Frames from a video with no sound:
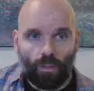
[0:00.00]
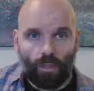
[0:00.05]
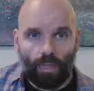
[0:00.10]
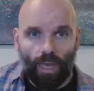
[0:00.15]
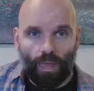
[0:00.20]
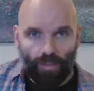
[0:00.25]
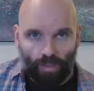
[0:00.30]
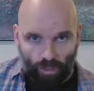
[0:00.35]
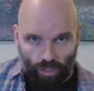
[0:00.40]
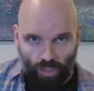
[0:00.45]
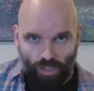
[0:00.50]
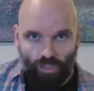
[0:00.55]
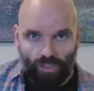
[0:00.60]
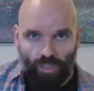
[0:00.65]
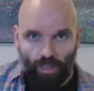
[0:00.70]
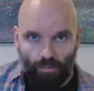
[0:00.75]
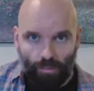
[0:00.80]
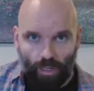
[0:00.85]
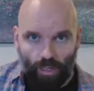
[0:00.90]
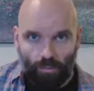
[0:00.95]
and then G7
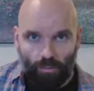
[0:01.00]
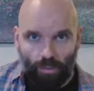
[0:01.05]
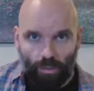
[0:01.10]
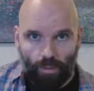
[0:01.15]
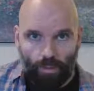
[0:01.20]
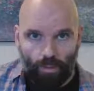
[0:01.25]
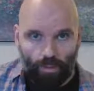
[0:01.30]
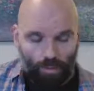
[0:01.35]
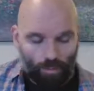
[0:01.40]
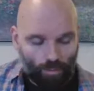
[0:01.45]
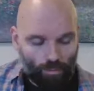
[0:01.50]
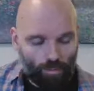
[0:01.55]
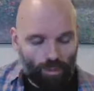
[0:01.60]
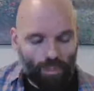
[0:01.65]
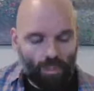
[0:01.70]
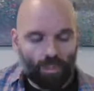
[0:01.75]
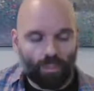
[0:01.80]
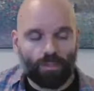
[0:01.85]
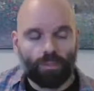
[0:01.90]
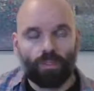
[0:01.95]
up. So it would be
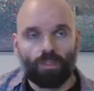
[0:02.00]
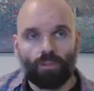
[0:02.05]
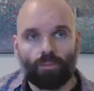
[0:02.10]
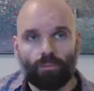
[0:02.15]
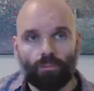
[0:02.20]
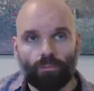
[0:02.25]
this.